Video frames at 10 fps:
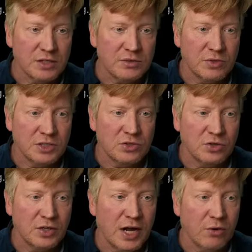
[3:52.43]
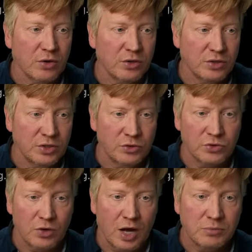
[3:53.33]
this, let's turn our
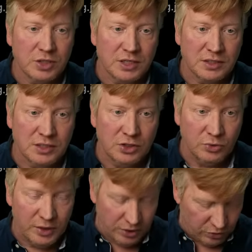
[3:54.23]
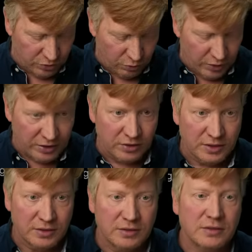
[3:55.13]
user object into a user
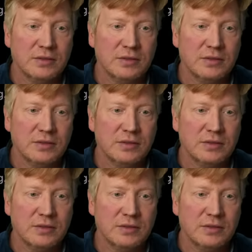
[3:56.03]
record.